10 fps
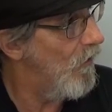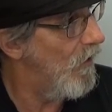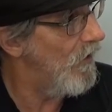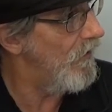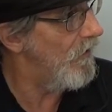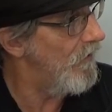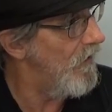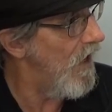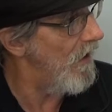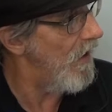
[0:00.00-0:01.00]
Well,
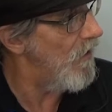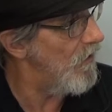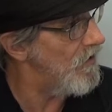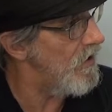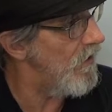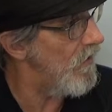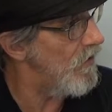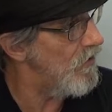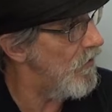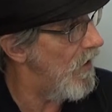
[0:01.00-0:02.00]
Don, I notice here
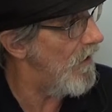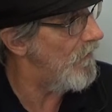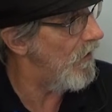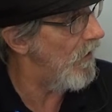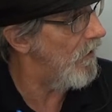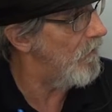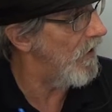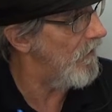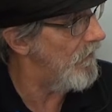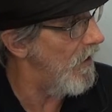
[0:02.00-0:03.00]
that you have a
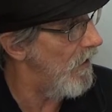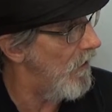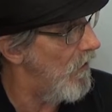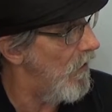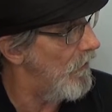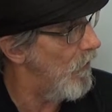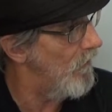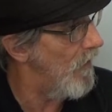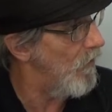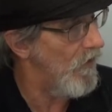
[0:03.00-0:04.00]
big event here on
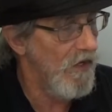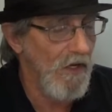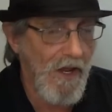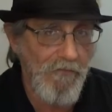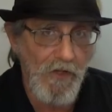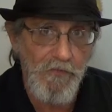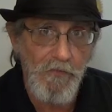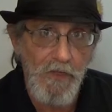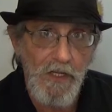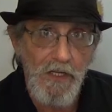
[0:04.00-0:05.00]
November the 11th.
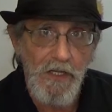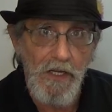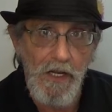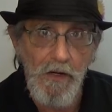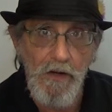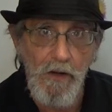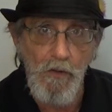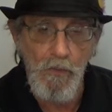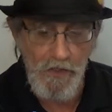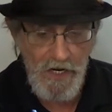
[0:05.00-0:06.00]
And
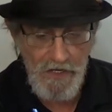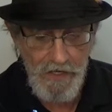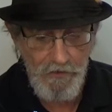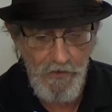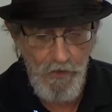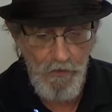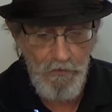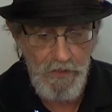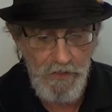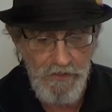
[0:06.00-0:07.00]
uh, what I'd like to know
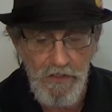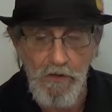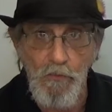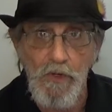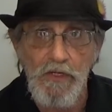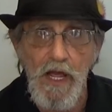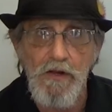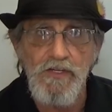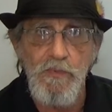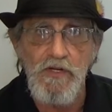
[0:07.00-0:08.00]
is uh, what kind
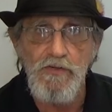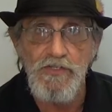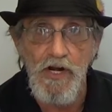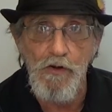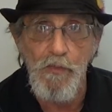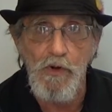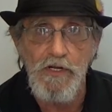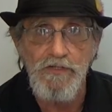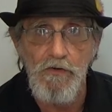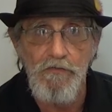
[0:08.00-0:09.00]
of special
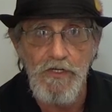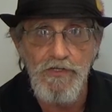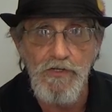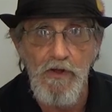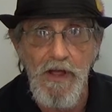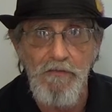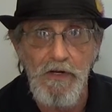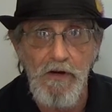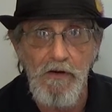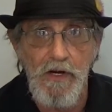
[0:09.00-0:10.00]
ceremonies or events do you have
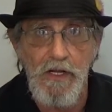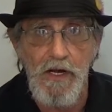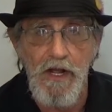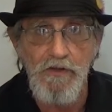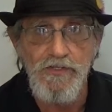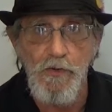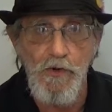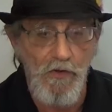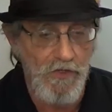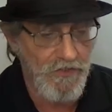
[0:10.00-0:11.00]
here? And, and, I also
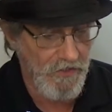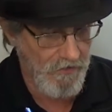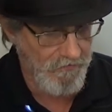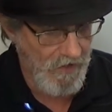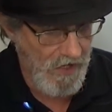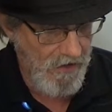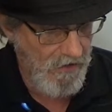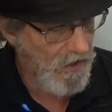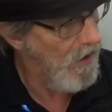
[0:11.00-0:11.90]
noticed in the flyer